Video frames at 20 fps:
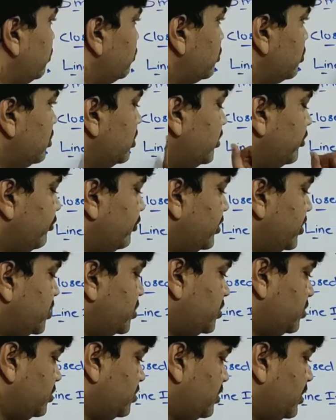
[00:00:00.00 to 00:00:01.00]
closure curve
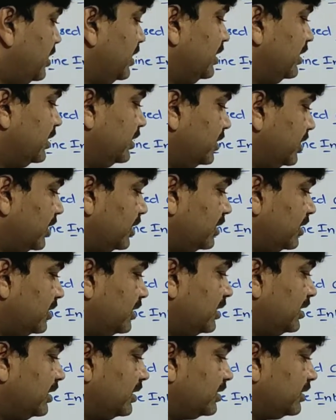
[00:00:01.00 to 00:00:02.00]
definition.
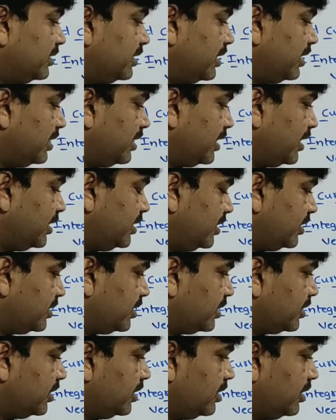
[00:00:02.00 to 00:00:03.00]
Then the line
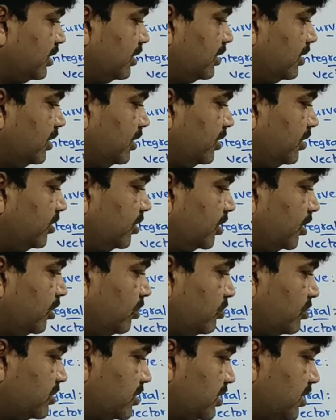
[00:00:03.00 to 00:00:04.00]
integral,
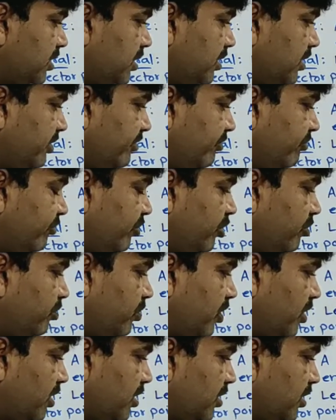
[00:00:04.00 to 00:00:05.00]
integral over c v
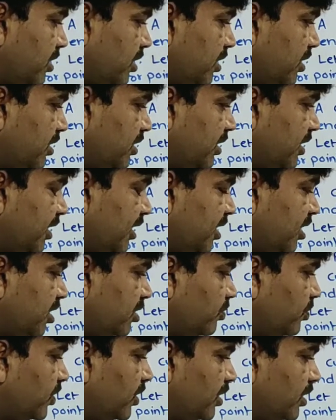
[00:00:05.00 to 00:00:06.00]
bar dot
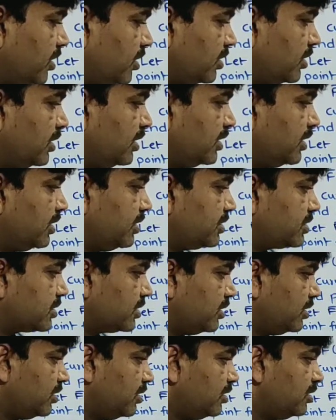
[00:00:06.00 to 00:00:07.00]
dr bar is
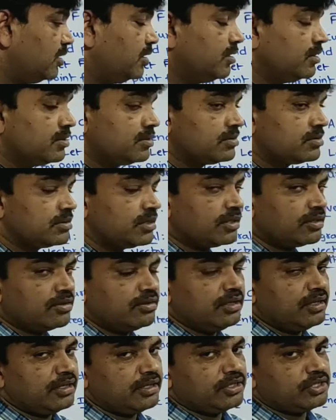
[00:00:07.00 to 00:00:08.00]
called
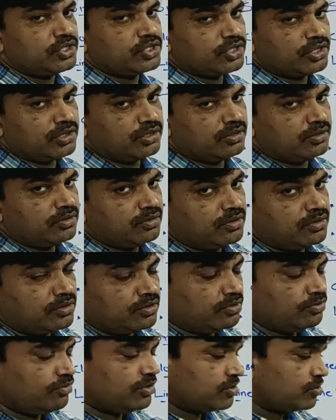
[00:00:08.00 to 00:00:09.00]
circulation.
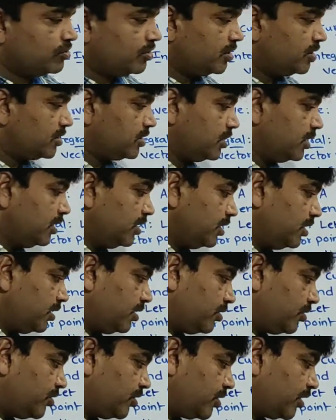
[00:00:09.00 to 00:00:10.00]
What students?
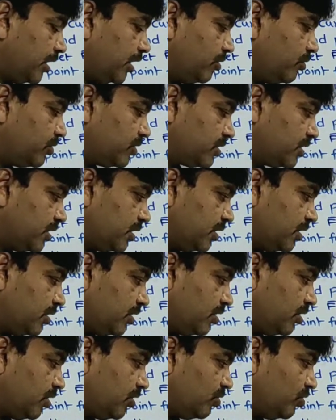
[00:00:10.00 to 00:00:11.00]
Integral over
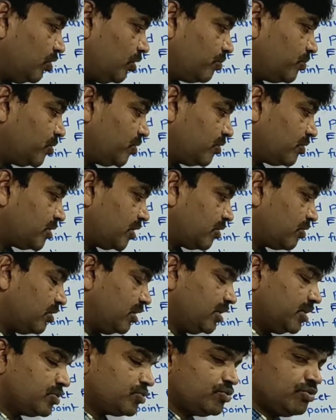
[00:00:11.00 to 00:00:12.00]
c. Now you observe
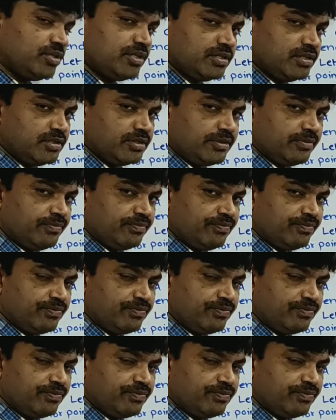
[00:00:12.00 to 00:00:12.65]
circle here students,